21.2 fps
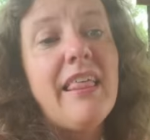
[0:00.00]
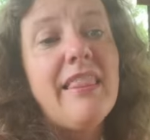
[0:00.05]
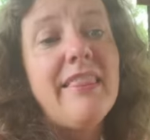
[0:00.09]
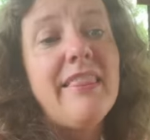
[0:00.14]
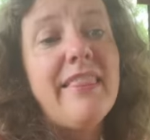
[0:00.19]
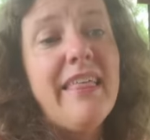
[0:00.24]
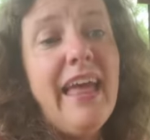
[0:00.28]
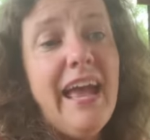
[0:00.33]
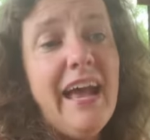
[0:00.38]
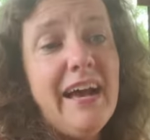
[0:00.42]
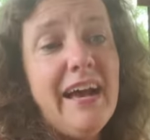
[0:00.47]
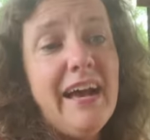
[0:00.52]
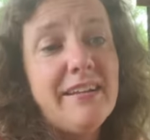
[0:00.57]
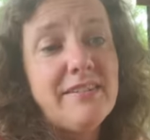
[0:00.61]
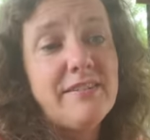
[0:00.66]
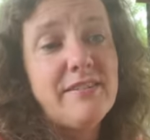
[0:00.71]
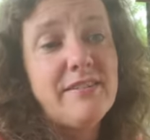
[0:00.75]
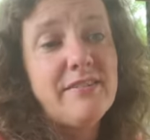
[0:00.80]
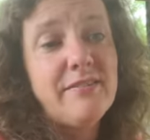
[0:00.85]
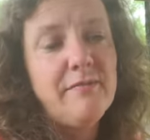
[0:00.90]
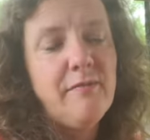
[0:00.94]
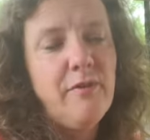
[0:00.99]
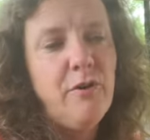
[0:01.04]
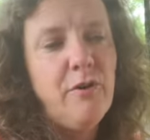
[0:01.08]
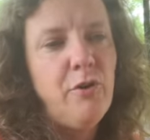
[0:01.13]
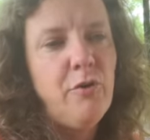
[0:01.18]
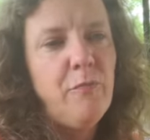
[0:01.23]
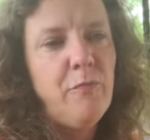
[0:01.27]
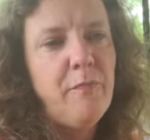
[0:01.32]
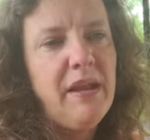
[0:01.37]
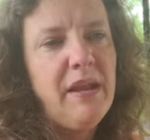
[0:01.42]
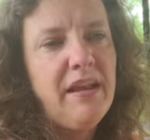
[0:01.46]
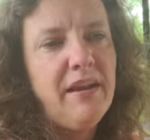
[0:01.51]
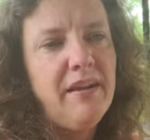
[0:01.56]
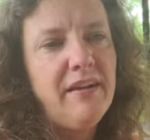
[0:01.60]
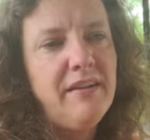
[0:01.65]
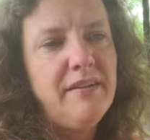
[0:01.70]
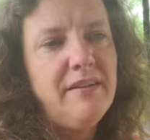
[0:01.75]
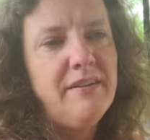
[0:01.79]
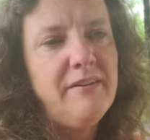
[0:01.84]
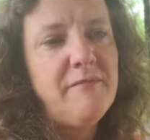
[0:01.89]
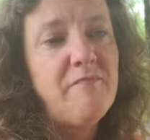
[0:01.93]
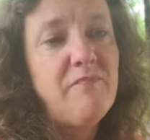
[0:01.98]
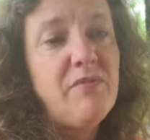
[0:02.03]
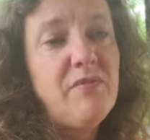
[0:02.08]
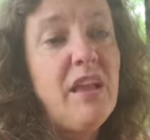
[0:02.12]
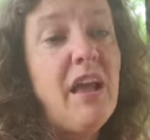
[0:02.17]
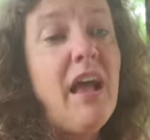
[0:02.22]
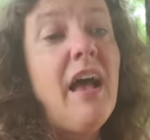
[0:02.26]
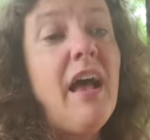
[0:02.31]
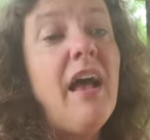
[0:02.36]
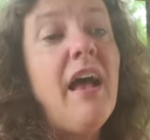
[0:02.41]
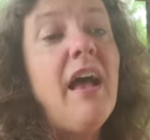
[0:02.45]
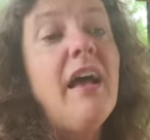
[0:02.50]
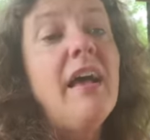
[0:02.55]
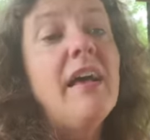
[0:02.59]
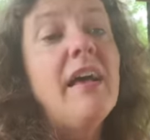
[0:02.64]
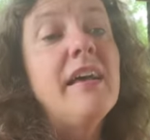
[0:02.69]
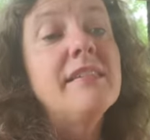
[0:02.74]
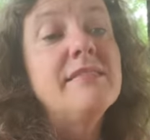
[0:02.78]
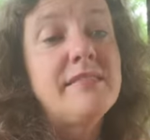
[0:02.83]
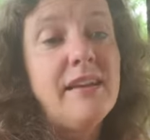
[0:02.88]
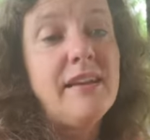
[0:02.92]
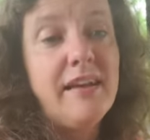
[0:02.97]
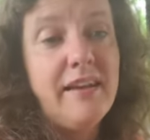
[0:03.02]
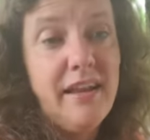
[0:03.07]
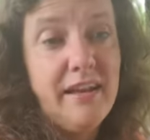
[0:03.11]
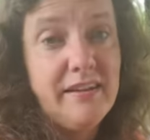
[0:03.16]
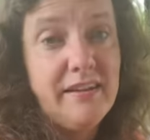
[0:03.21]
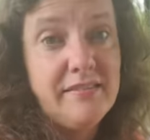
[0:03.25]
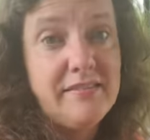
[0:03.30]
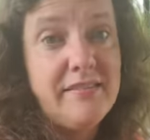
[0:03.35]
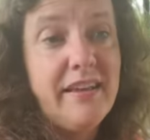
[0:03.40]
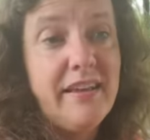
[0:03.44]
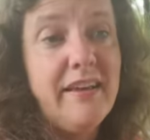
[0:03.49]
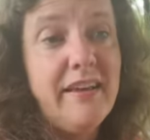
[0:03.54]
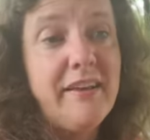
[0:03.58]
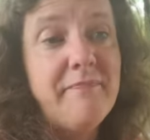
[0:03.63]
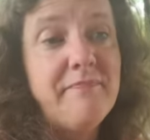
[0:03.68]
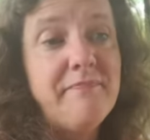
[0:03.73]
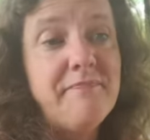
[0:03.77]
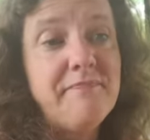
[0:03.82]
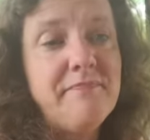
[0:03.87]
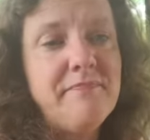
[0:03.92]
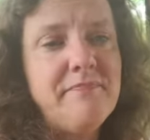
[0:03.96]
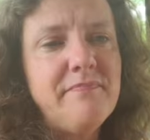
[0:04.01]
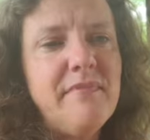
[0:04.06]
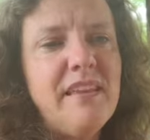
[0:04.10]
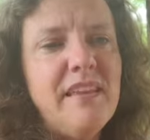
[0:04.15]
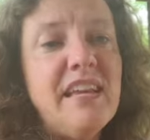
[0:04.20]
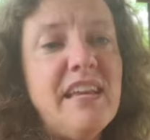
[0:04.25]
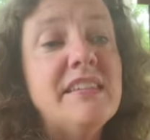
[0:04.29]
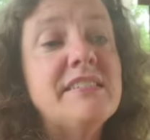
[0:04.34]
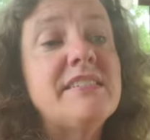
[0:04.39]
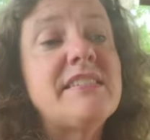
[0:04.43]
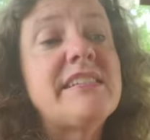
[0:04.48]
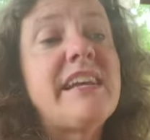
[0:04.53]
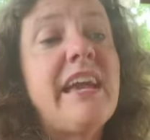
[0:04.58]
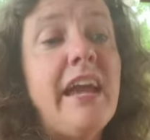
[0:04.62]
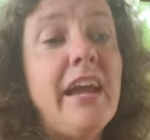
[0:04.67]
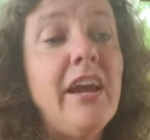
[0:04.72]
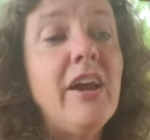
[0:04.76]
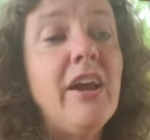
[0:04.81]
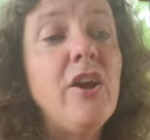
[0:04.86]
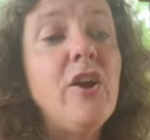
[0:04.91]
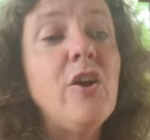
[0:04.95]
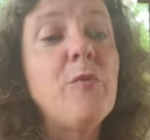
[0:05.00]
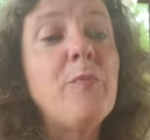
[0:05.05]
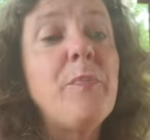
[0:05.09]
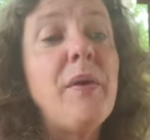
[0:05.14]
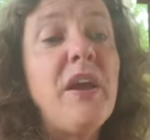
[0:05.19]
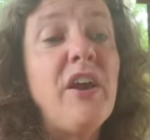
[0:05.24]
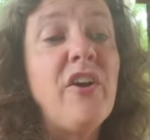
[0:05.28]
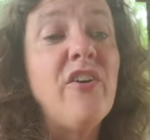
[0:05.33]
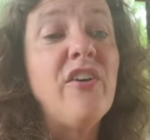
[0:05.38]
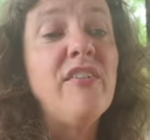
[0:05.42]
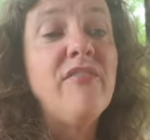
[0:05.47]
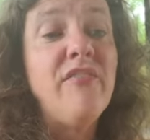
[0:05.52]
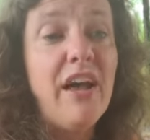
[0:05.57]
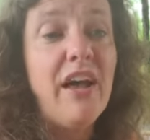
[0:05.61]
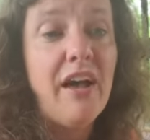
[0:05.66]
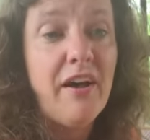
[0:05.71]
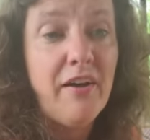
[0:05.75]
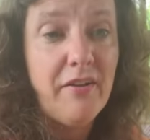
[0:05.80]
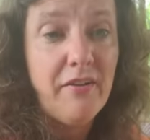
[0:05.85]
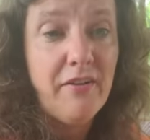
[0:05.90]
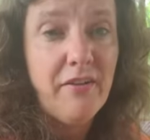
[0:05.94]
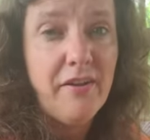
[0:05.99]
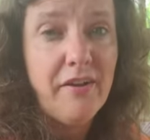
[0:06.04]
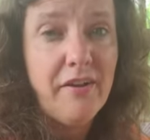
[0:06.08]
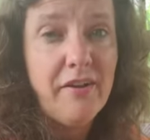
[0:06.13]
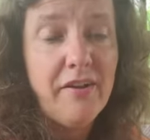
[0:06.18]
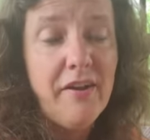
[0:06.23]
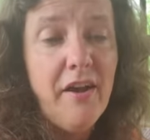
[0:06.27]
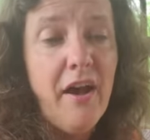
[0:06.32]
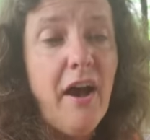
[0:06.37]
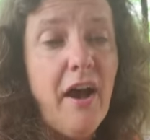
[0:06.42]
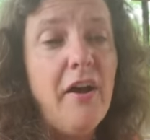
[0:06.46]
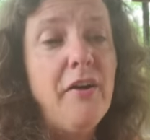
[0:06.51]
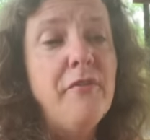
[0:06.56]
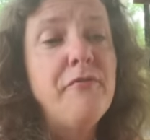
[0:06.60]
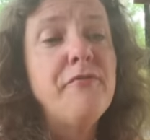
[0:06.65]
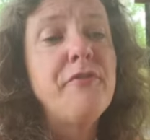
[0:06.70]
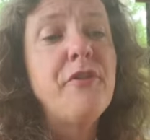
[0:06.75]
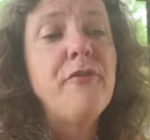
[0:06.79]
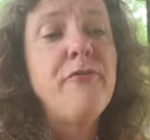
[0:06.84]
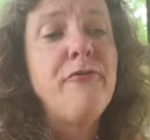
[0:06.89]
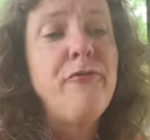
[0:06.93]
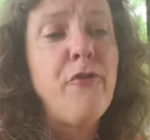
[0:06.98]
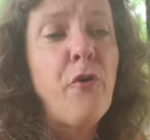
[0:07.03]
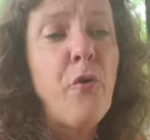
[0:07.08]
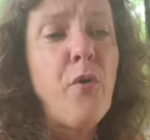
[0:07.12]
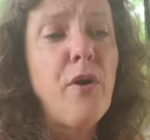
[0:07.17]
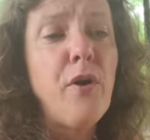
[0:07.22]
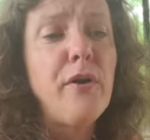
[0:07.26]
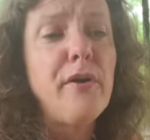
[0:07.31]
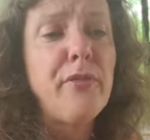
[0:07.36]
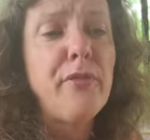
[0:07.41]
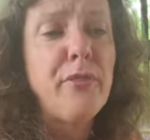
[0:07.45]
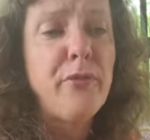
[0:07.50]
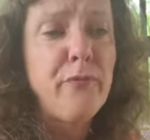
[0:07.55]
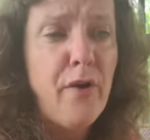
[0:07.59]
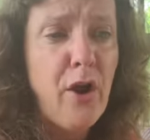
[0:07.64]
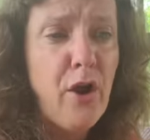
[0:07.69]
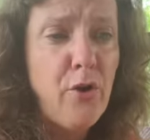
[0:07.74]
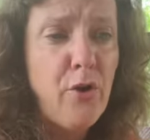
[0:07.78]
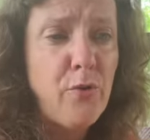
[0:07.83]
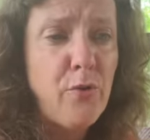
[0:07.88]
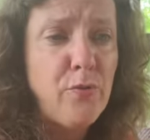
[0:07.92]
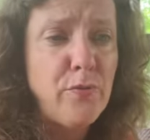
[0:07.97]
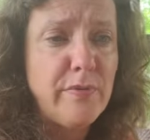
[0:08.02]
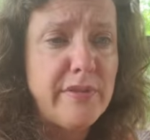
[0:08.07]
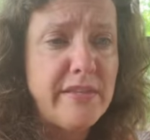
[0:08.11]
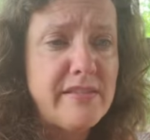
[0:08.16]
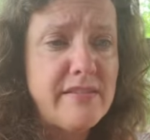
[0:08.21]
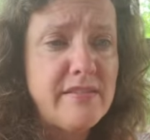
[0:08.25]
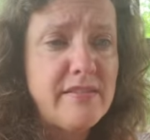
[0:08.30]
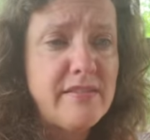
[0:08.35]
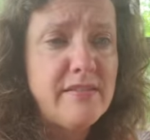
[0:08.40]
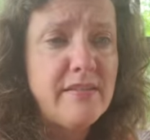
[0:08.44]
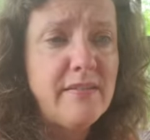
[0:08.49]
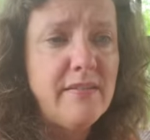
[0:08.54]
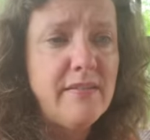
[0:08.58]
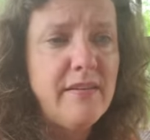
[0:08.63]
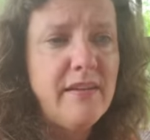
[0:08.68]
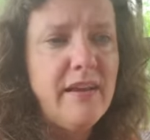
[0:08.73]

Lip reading: That, oh man, said Aslan, is Cair Paravel of the 4 thrones,